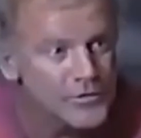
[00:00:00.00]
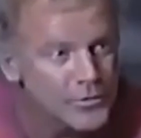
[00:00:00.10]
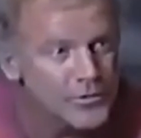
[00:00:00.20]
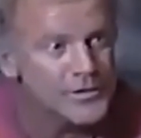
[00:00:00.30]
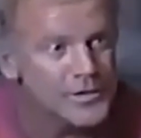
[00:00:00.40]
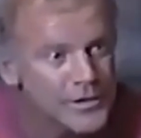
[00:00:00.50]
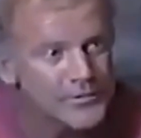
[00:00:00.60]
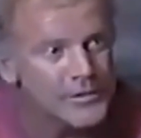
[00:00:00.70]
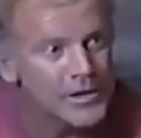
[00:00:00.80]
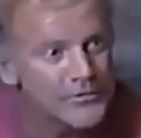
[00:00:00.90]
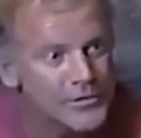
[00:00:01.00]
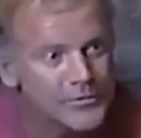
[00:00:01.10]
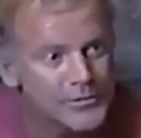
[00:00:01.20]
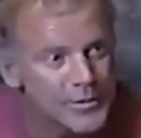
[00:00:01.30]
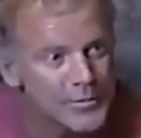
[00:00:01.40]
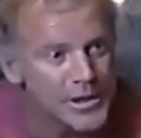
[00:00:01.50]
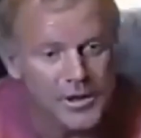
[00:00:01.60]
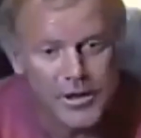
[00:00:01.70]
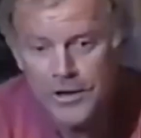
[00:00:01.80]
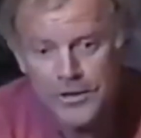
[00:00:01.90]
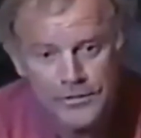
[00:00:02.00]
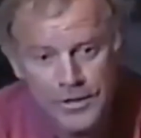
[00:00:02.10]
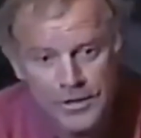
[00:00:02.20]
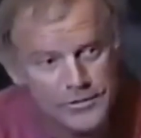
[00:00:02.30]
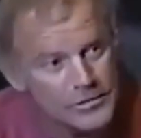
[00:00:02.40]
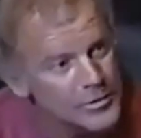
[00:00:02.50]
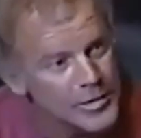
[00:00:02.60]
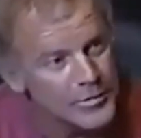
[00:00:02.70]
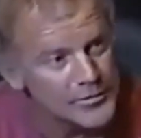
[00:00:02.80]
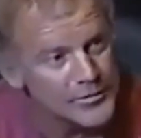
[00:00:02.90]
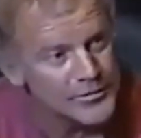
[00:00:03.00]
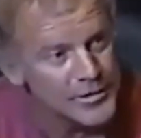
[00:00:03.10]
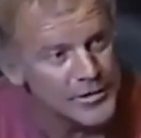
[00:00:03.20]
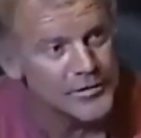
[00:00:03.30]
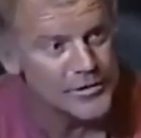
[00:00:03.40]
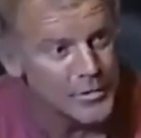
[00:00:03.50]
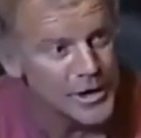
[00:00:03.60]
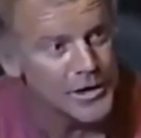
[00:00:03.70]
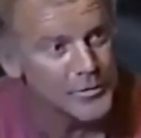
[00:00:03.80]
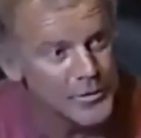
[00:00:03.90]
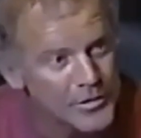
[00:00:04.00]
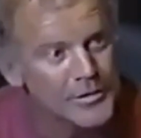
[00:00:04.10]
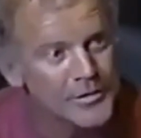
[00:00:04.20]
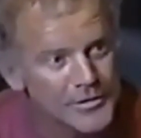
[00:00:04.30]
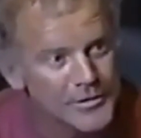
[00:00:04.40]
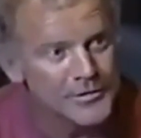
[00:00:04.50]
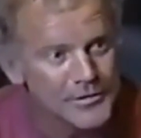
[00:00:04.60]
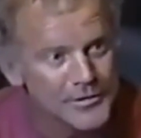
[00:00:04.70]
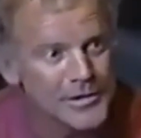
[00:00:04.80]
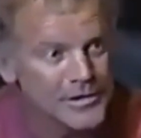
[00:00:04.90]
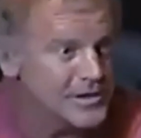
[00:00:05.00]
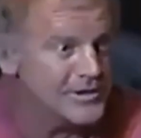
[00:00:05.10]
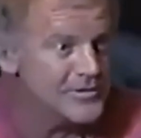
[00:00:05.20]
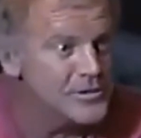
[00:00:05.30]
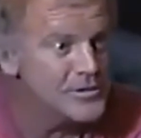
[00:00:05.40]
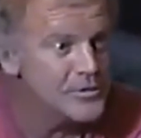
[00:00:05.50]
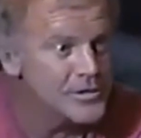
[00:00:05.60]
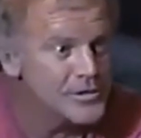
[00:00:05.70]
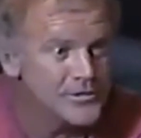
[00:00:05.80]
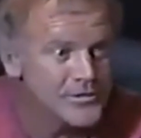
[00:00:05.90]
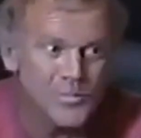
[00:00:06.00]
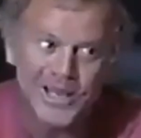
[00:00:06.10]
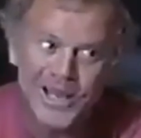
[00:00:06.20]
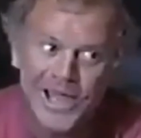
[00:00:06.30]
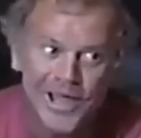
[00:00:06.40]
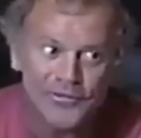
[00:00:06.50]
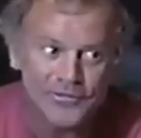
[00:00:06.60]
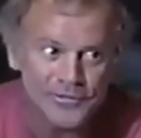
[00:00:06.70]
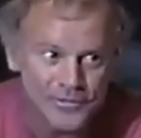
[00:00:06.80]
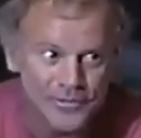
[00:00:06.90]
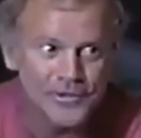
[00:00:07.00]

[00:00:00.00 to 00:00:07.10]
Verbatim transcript: Fauci wants to get on television with somebody who knows a little bit about this stuff and debate him, he could easily do it because he's been asked.